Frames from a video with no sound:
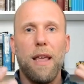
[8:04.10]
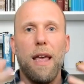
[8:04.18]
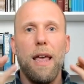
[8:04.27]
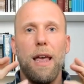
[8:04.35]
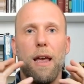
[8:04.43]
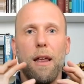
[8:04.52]

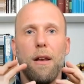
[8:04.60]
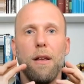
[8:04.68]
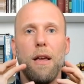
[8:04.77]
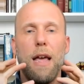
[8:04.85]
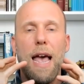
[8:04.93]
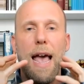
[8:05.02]
and
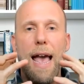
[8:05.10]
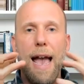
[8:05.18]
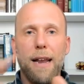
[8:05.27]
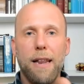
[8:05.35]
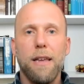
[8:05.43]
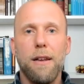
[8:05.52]

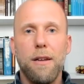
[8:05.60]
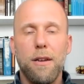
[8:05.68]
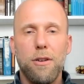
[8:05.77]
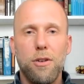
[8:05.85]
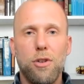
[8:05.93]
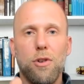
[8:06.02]
added
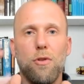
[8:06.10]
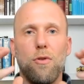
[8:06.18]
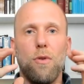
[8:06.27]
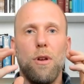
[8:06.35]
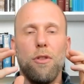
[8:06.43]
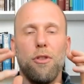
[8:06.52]

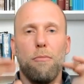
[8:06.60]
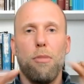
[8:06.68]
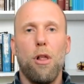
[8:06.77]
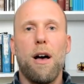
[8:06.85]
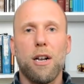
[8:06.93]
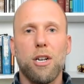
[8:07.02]
to the
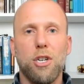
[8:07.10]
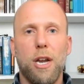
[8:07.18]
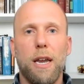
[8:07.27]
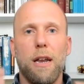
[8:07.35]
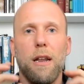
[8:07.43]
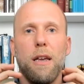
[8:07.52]

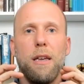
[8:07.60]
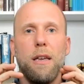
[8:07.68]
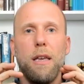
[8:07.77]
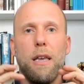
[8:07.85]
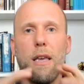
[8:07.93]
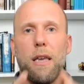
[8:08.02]
blockchain
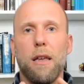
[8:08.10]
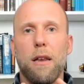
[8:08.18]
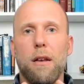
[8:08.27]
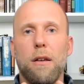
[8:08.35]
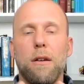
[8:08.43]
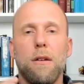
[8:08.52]

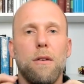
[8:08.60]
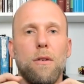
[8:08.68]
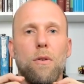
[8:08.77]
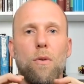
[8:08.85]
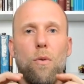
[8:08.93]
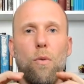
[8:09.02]
in
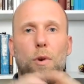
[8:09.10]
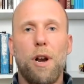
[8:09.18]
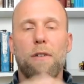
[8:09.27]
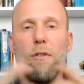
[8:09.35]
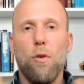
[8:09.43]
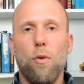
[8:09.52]

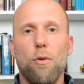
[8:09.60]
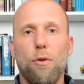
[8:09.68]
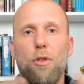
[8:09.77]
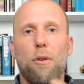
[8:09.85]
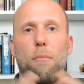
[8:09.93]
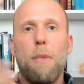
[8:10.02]
whatever
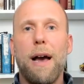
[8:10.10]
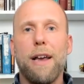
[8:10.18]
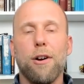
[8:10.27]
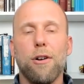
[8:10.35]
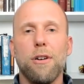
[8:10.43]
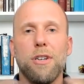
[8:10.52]
order the
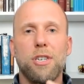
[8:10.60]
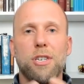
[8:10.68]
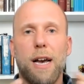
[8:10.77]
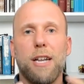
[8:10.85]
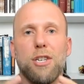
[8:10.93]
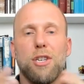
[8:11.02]
miner
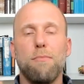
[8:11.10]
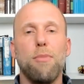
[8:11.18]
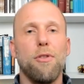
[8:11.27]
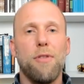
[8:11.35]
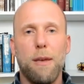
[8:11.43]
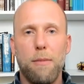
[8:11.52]
decides to
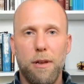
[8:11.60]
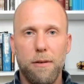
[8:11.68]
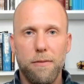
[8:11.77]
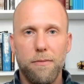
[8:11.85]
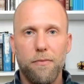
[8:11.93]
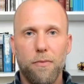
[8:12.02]
put them in.
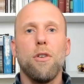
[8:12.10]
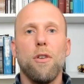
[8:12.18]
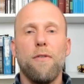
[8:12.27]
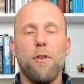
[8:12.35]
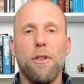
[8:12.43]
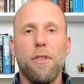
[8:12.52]

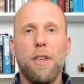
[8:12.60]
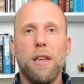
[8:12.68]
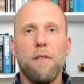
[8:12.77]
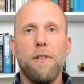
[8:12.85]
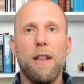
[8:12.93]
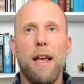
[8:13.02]
If you can think
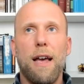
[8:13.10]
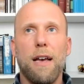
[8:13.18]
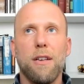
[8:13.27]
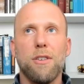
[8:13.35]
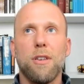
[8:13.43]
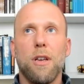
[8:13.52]
of it
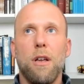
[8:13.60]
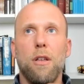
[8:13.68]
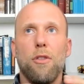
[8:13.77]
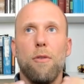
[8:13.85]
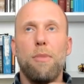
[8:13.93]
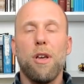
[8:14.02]
as
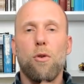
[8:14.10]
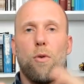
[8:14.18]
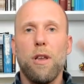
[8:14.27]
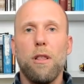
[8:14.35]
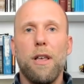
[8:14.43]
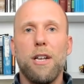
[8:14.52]
the
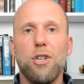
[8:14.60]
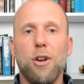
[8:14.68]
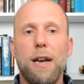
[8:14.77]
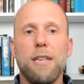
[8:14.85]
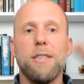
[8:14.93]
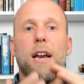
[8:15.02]
Bitcoin ledger
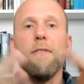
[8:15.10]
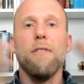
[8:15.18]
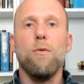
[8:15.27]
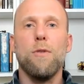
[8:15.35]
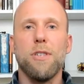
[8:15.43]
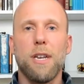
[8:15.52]
has
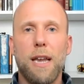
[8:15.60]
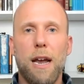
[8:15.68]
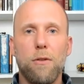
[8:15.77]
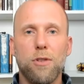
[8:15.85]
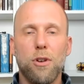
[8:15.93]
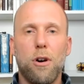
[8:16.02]
everyone's
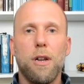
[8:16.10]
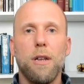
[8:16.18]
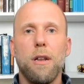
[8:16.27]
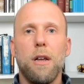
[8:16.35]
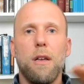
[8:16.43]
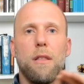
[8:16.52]
accounts on it,
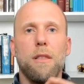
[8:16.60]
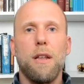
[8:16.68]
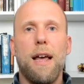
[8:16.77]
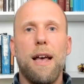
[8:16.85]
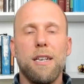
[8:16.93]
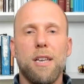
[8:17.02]
that
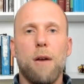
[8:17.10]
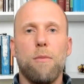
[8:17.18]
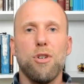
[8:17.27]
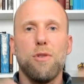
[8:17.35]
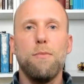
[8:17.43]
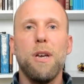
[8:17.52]
has how
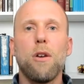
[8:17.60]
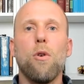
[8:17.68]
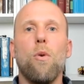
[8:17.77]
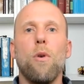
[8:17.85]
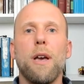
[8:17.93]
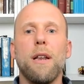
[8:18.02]
much
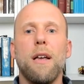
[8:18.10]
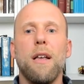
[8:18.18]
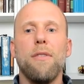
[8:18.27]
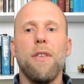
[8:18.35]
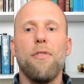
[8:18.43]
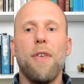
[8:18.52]
Bitcoin
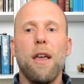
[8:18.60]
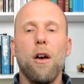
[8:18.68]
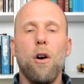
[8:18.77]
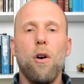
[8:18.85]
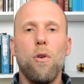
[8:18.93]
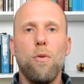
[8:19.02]
that they
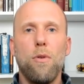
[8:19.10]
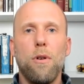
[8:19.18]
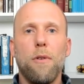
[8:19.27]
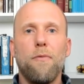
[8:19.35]
own,